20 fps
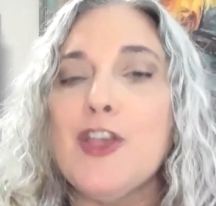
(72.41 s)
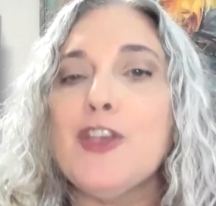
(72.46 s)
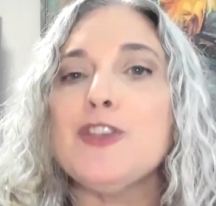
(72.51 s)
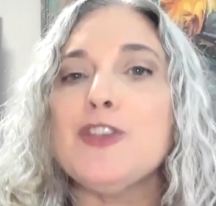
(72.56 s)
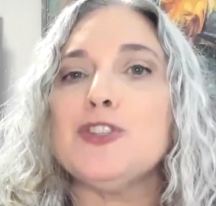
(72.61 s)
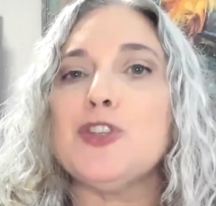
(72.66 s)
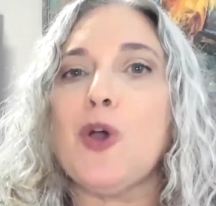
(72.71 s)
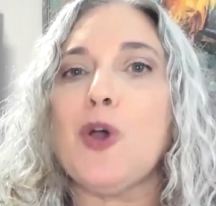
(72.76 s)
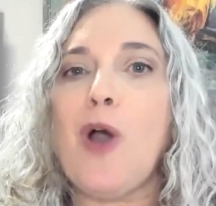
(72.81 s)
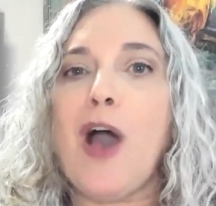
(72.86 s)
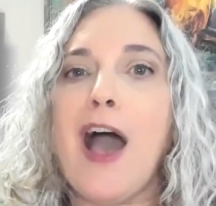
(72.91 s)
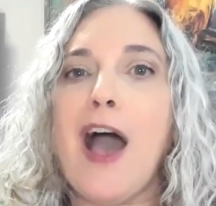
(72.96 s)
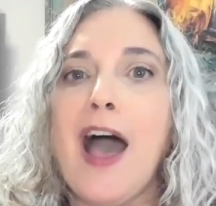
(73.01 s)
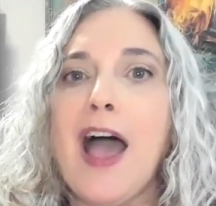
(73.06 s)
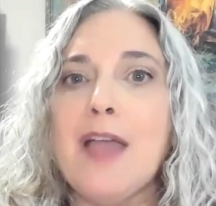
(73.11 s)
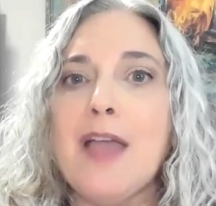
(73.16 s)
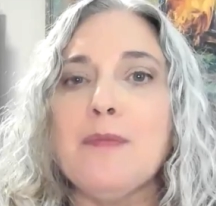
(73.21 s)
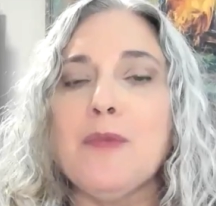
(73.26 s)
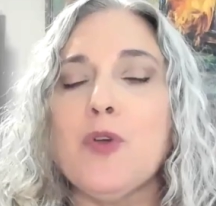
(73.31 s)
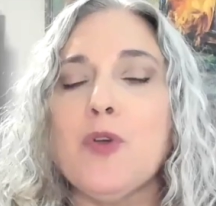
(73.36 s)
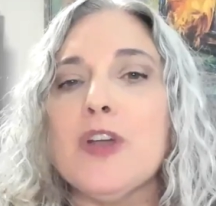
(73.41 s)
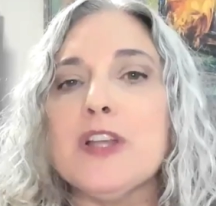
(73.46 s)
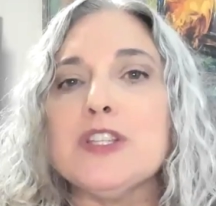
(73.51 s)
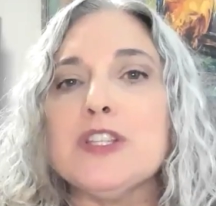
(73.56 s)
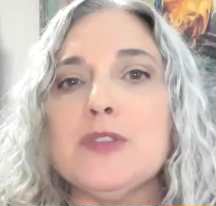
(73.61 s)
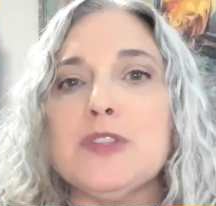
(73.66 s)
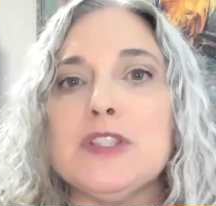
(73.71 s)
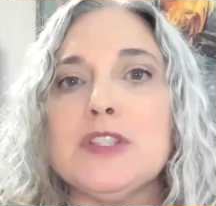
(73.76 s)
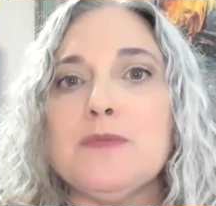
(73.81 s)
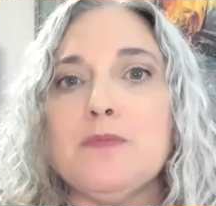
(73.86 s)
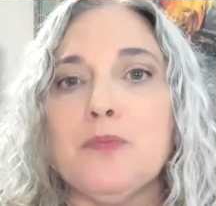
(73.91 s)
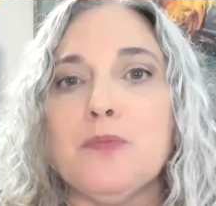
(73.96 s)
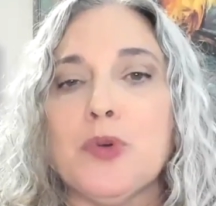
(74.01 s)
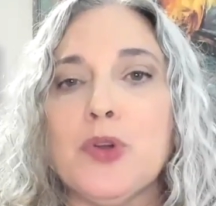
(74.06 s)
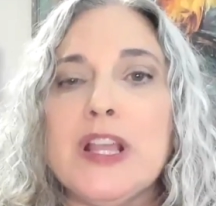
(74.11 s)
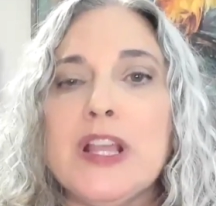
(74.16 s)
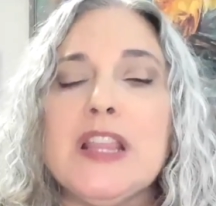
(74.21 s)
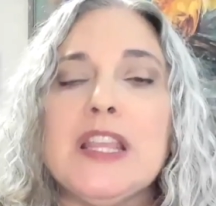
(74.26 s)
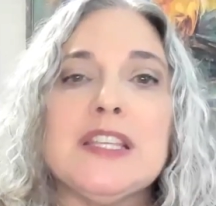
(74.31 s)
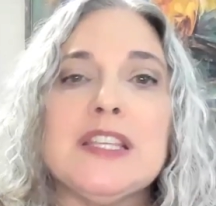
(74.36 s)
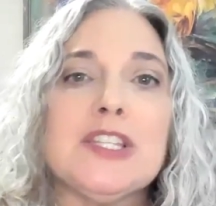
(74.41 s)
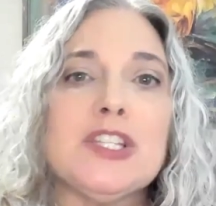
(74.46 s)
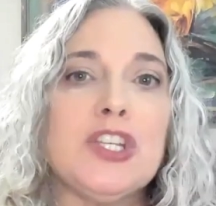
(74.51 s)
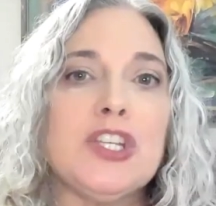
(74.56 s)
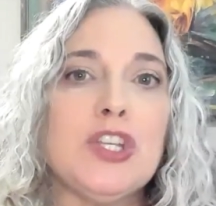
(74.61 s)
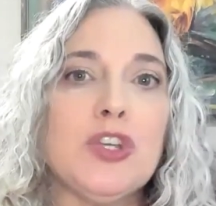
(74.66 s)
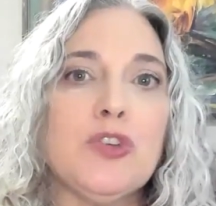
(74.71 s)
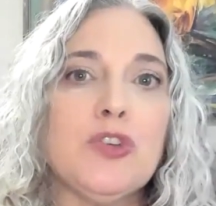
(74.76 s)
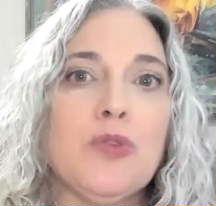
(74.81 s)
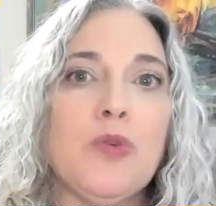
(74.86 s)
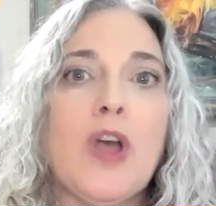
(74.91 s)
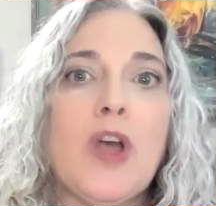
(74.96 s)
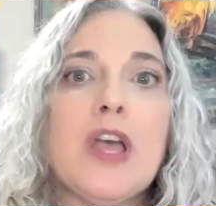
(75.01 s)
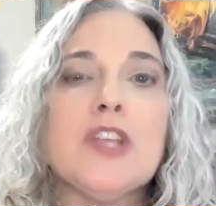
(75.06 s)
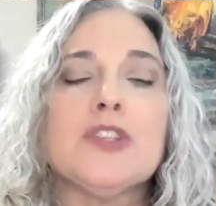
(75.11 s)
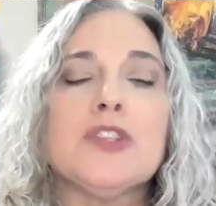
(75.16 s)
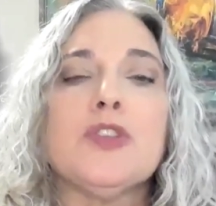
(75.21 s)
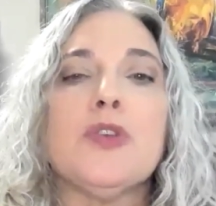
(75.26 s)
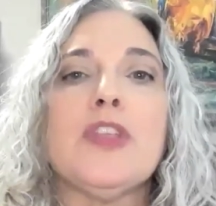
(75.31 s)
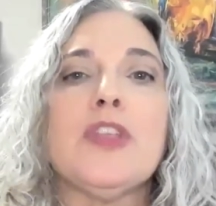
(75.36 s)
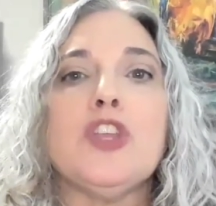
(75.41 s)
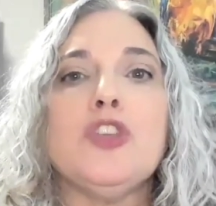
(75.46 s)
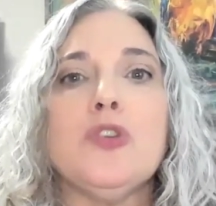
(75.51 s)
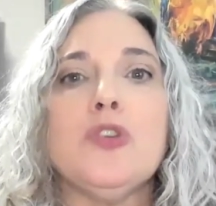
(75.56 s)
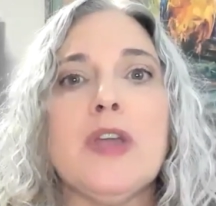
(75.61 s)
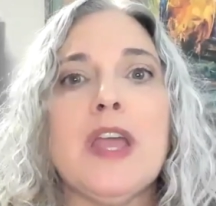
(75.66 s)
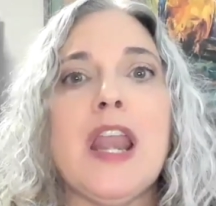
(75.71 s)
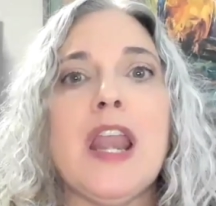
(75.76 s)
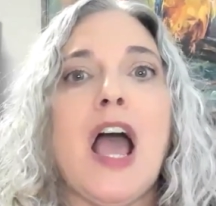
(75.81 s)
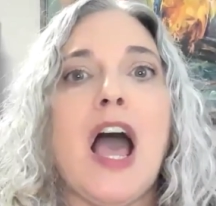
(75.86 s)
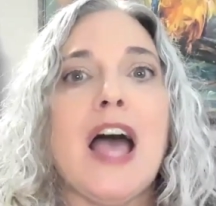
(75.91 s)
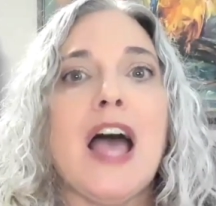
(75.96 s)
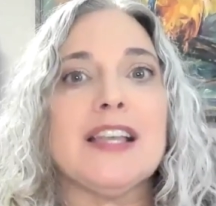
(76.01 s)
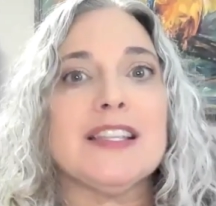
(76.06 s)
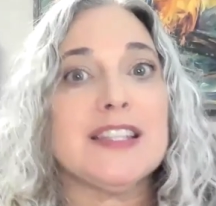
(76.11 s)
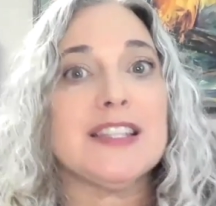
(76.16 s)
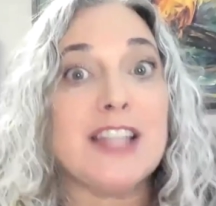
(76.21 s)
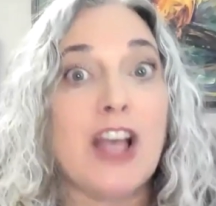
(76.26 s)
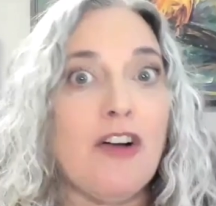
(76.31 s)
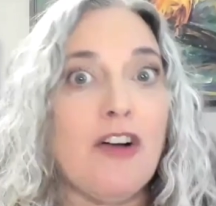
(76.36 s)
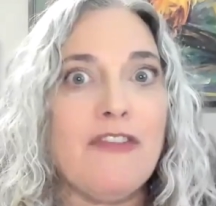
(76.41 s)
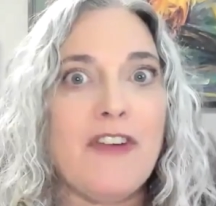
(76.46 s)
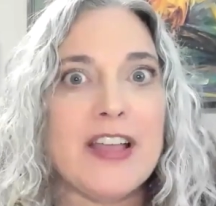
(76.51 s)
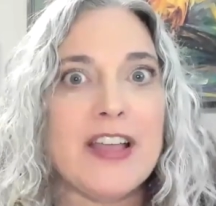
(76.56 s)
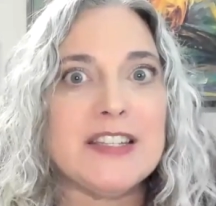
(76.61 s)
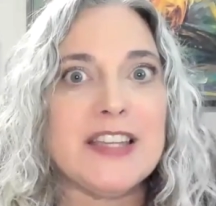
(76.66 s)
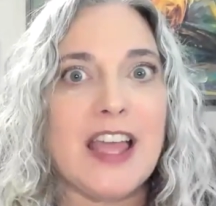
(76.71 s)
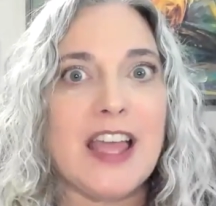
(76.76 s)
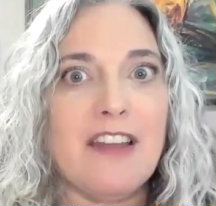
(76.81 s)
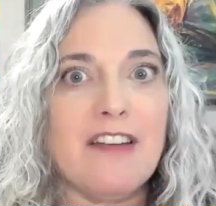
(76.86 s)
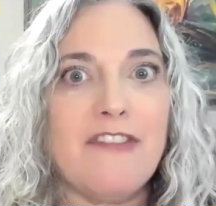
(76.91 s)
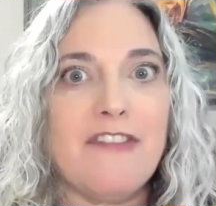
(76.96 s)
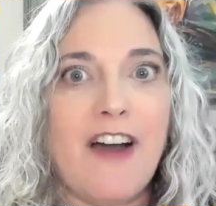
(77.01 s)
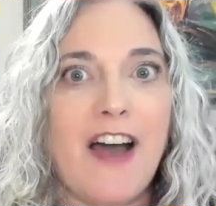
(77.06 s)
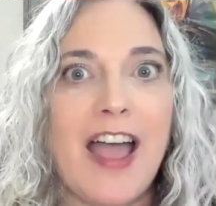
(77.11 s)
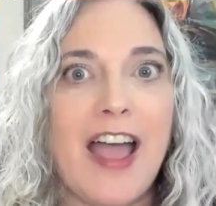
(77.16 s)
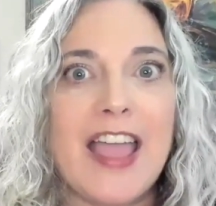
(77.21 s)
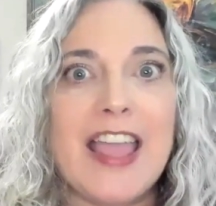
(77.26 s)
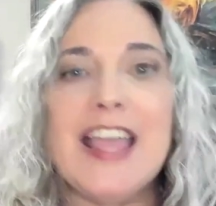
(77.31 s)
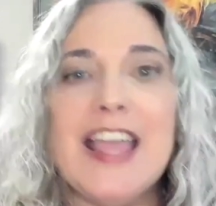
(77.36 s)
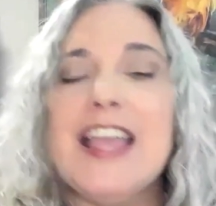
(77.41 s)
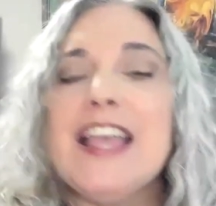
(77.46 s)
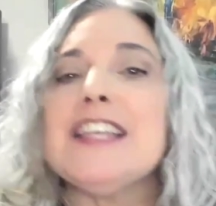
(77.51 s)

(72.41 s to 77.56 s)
So I'm going to bring these to you so that you can self-identify,